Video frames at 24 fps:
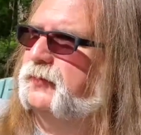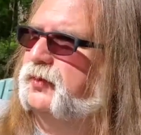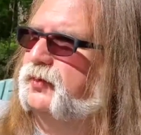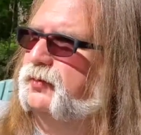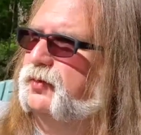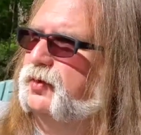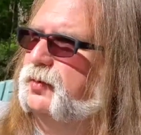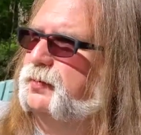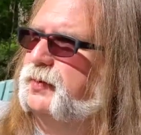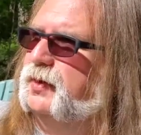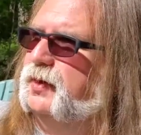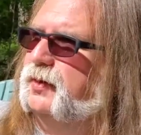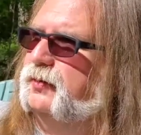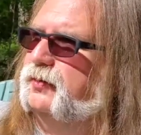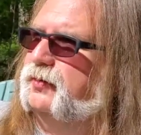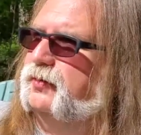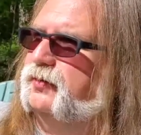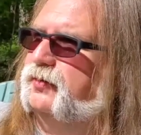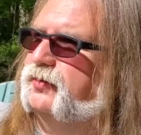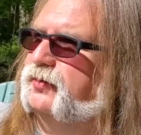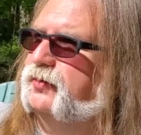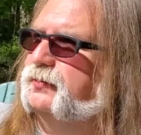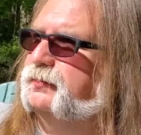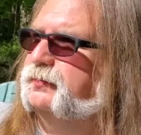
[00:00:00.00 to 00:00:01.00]
The room
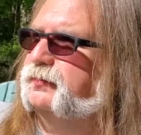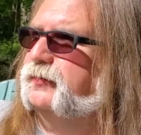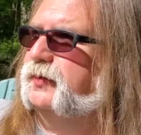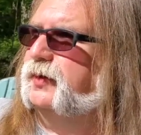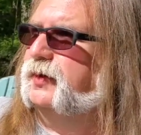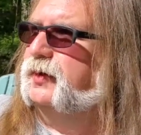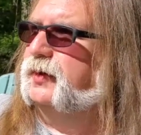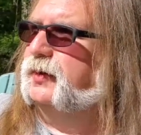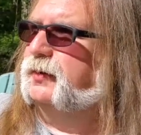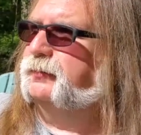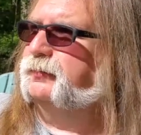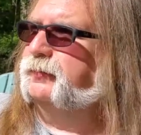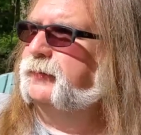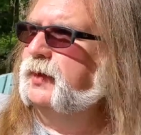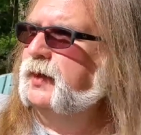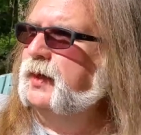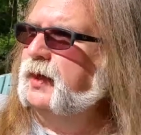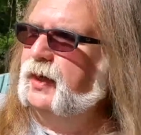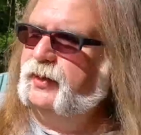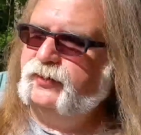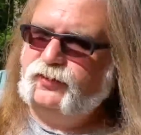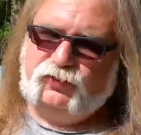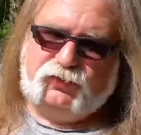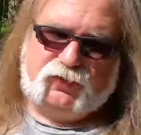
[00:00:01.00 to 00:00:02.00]
notes,
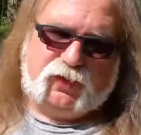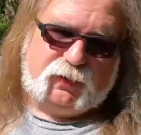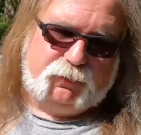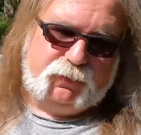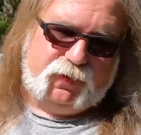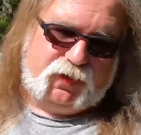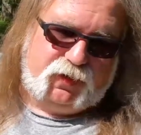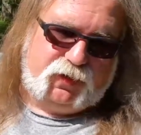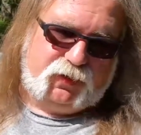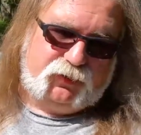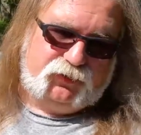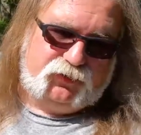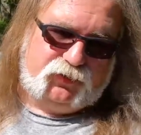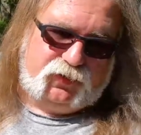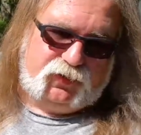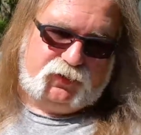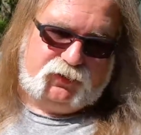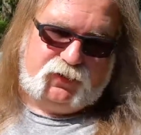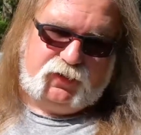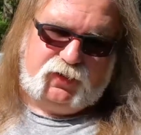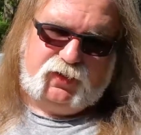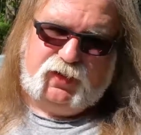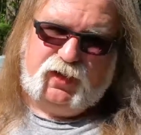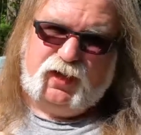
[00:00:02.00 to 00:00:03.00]
I just stuck my nose in the
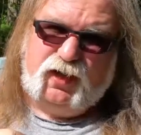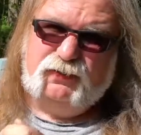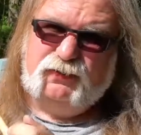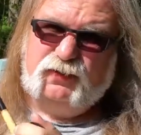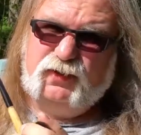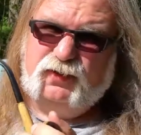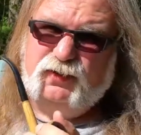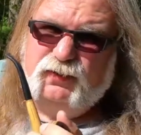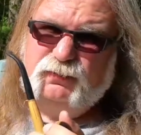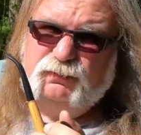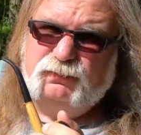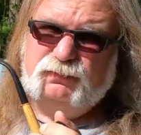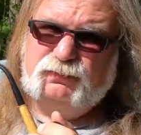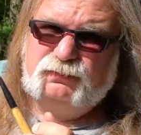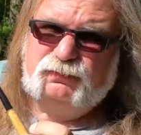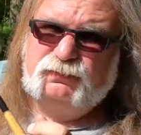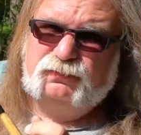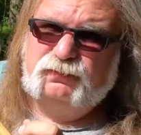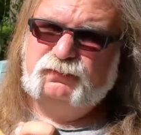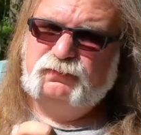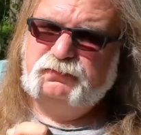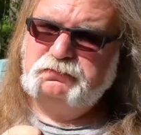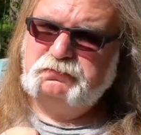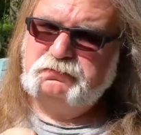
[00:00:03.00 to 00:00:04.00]
tin after
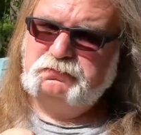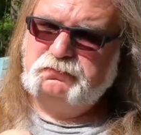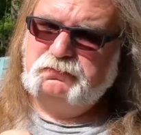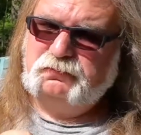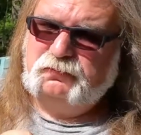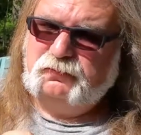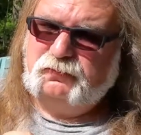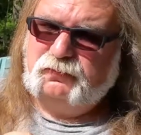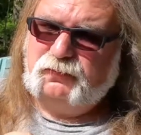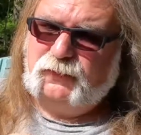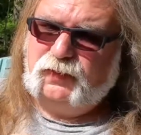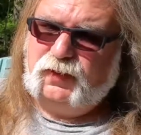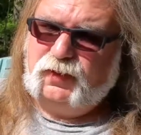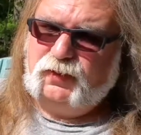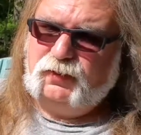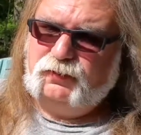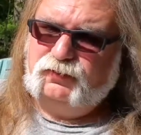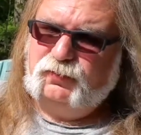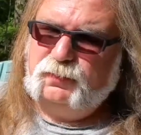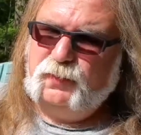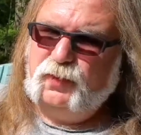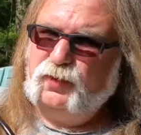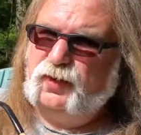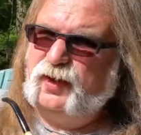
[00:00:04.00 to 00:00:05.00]

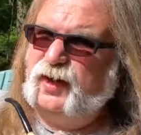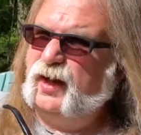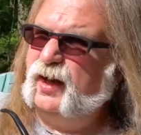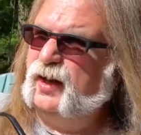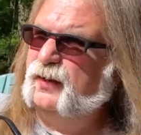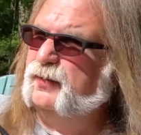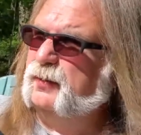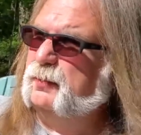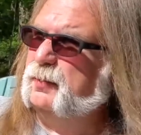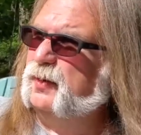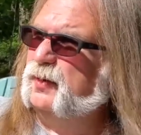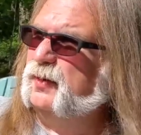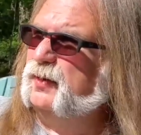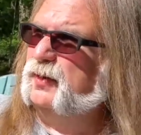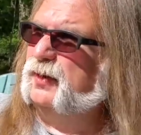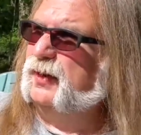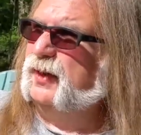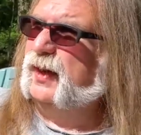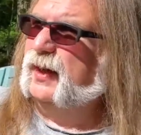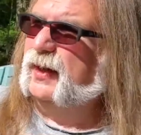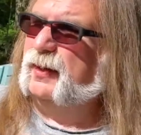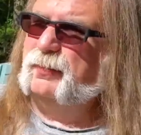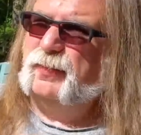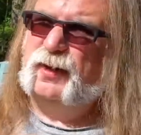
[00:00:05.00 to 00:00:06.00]
smoking half a bowl,
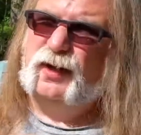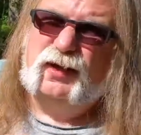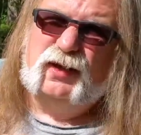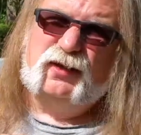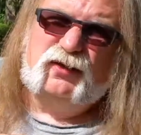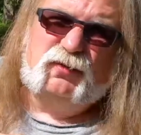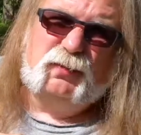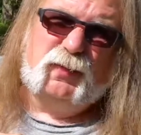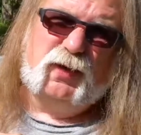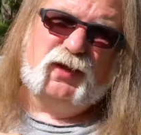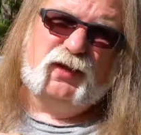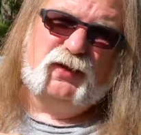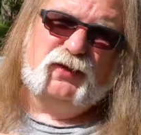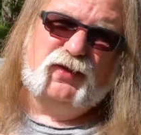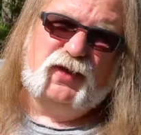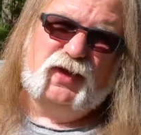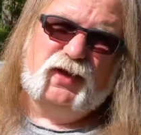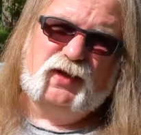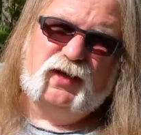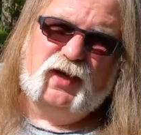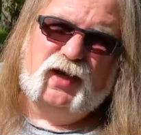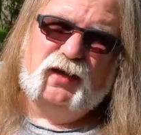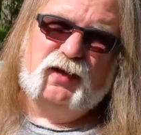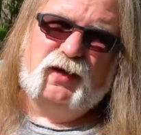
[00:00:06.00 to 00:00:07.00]
and I can barely smell a
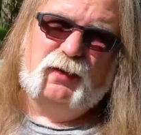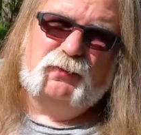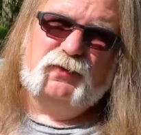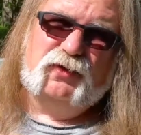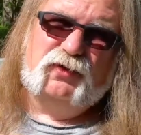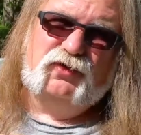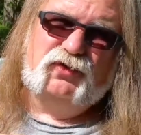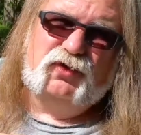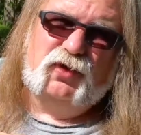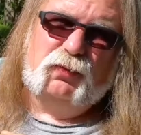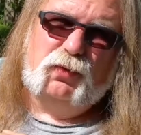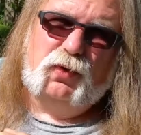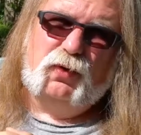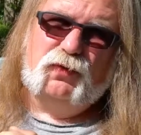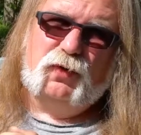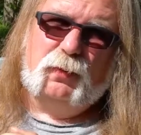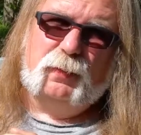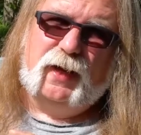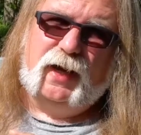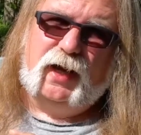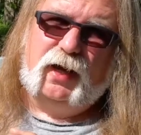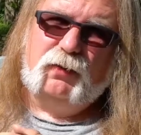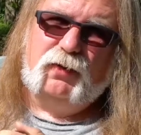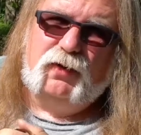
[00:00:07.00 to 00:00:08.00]
thing now. I'm just so
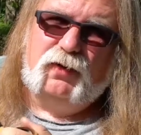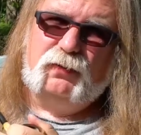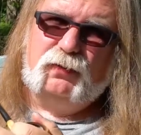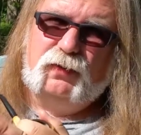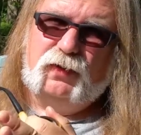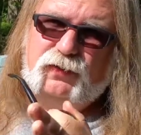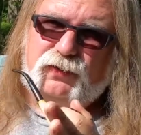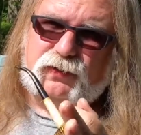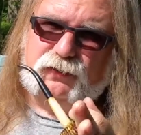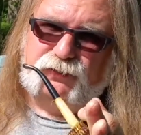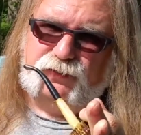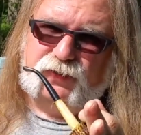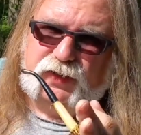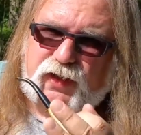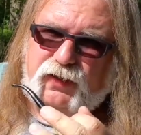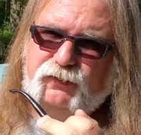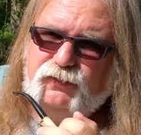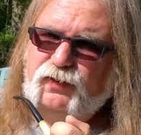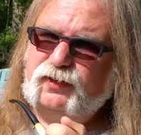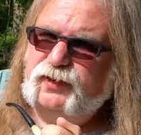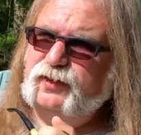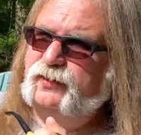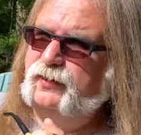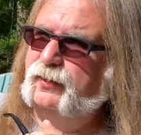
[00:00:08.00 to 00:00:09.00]
overpowered with the
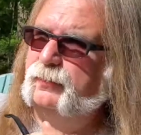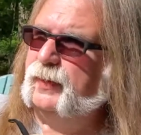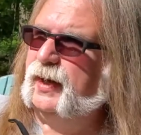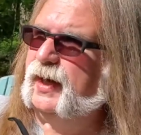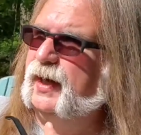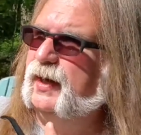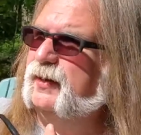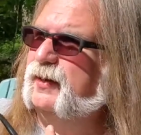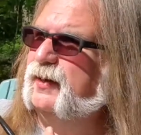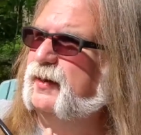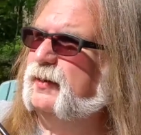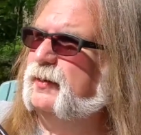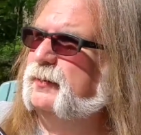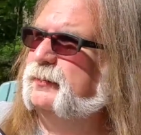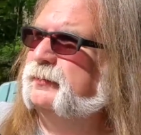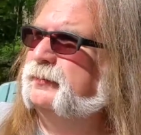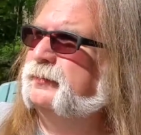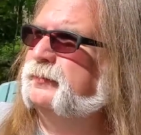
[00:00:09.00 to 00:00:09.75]
flavor of the tobacco.